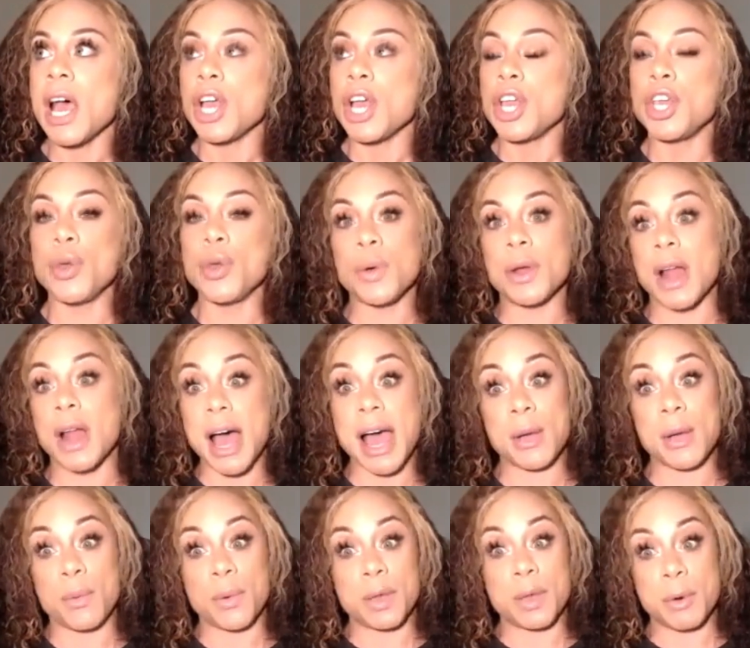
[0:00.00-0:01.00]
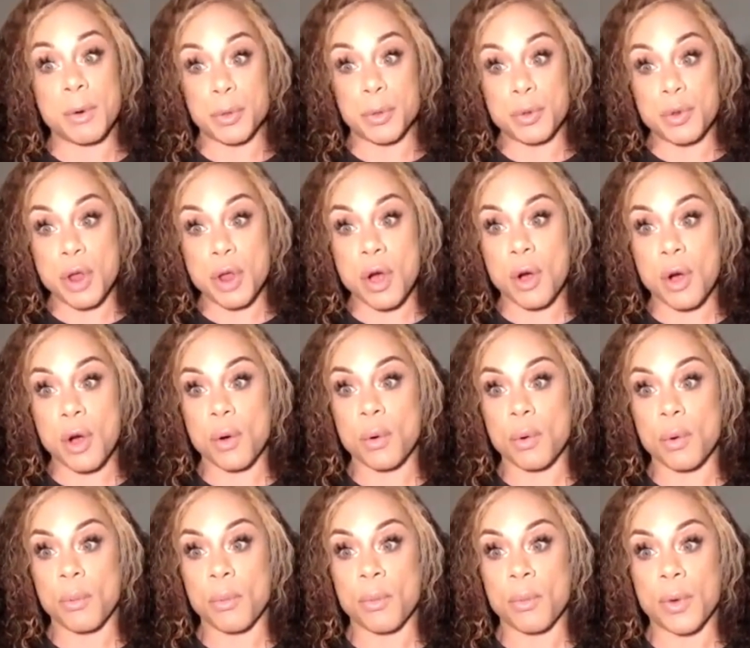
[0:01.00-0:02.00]
you and I, we both
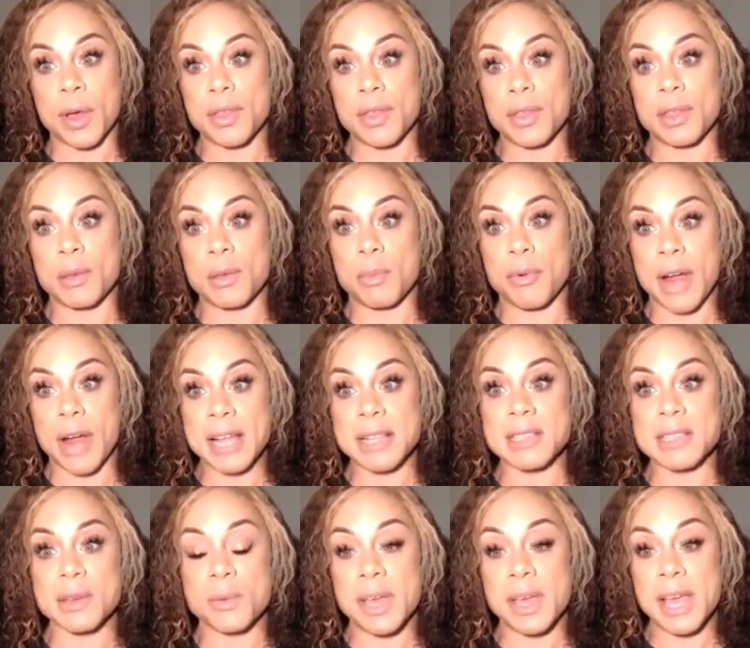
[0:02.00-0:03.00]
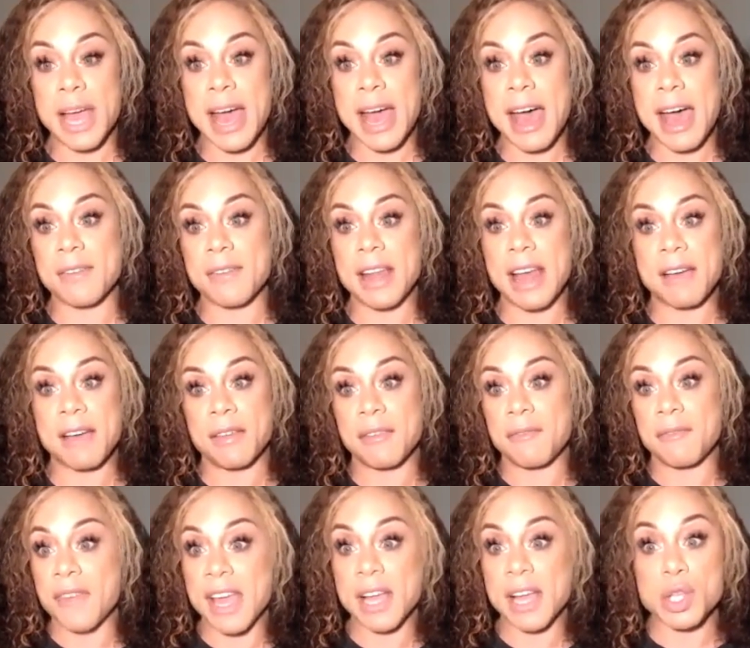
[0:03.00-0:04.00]
know with the brands that we have and having
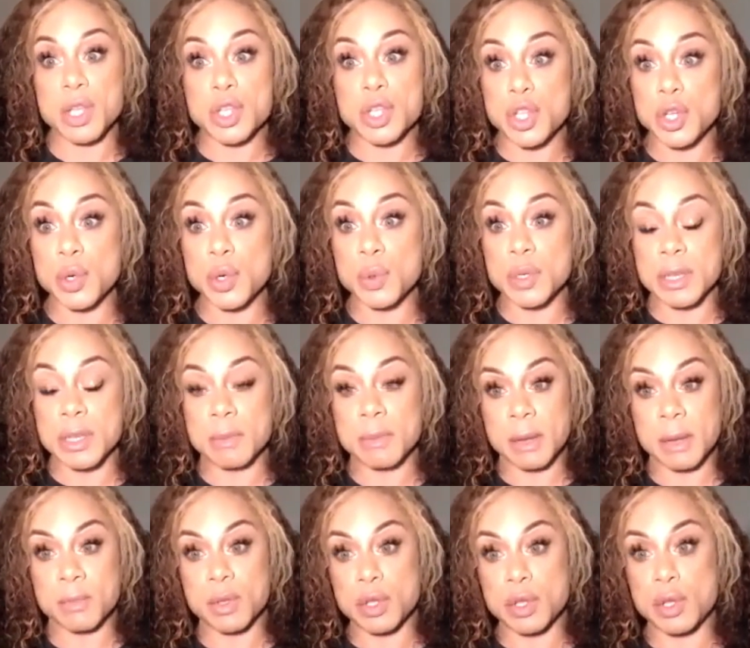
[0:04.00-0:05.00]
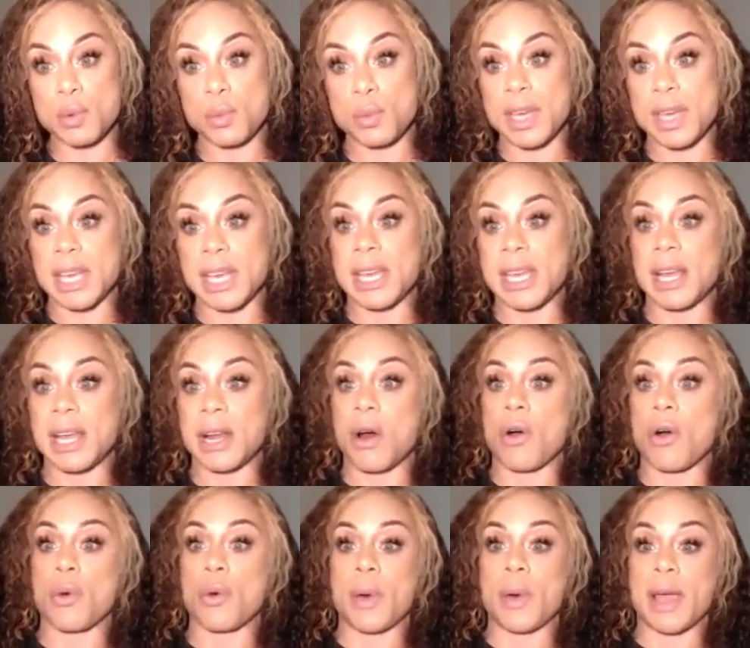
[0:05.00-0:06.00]
fans too, sometimes too, we can get
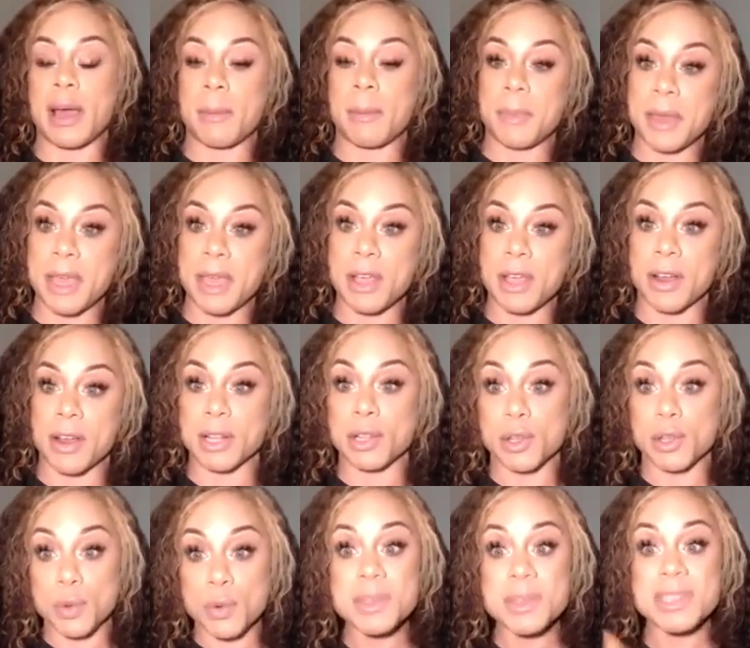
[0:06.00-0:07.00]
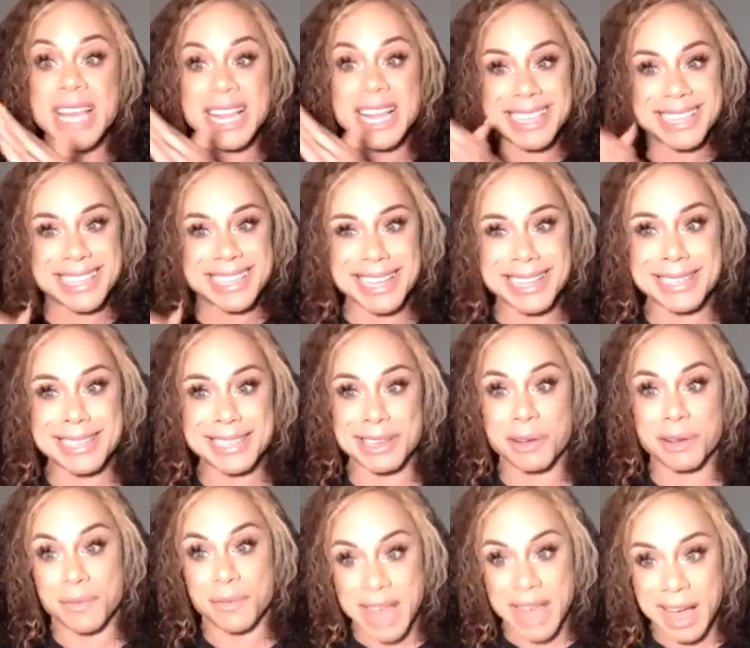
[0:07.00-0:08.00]
all the way up here and lose that sense
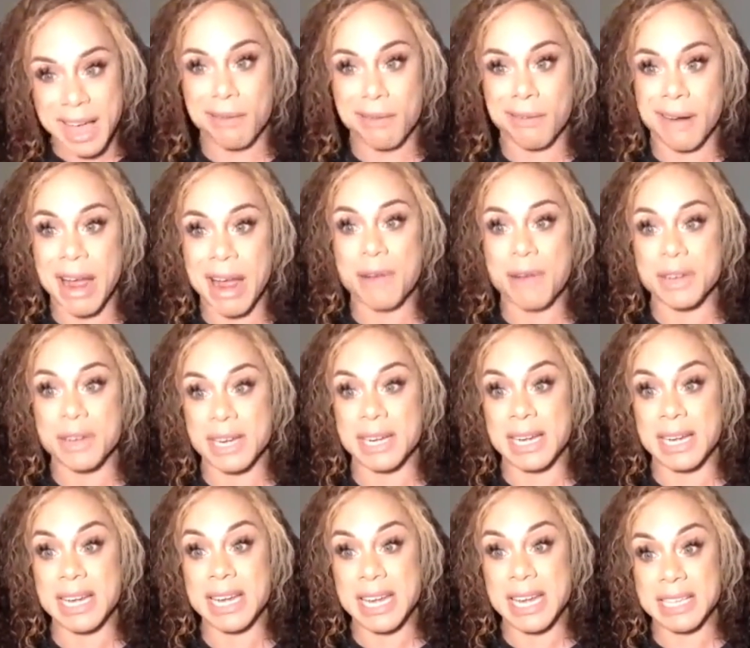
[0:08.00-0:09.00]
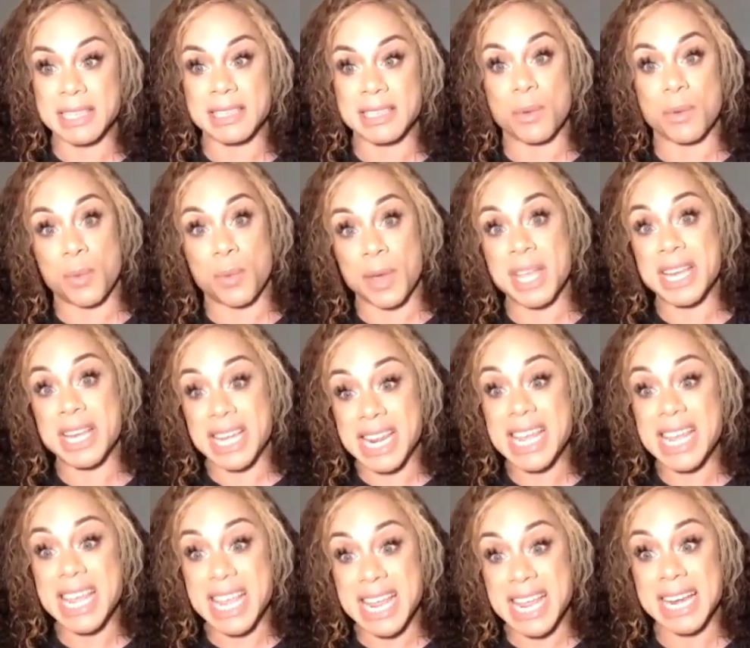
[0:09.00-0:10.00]
of that groundedness that we
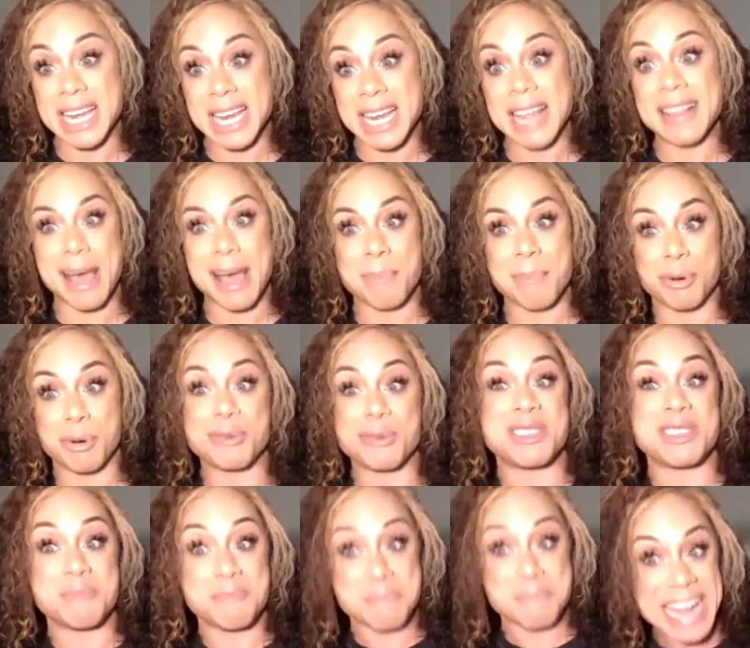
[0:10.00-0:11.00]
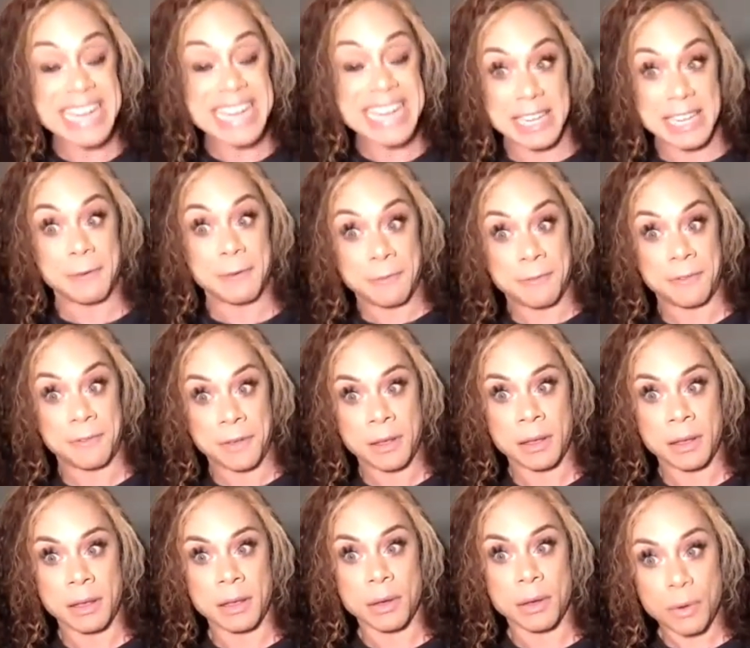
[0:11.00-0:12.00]
need and that perspective,
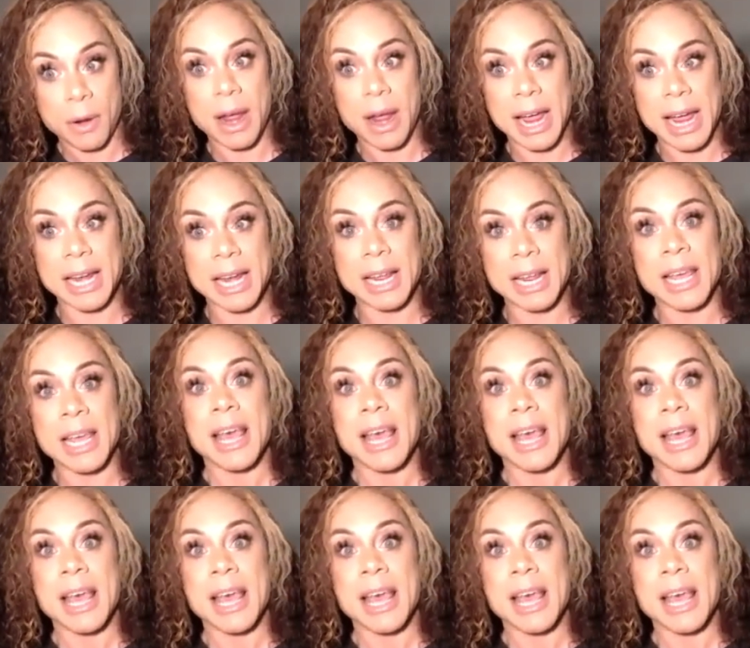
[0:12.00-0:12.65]
right?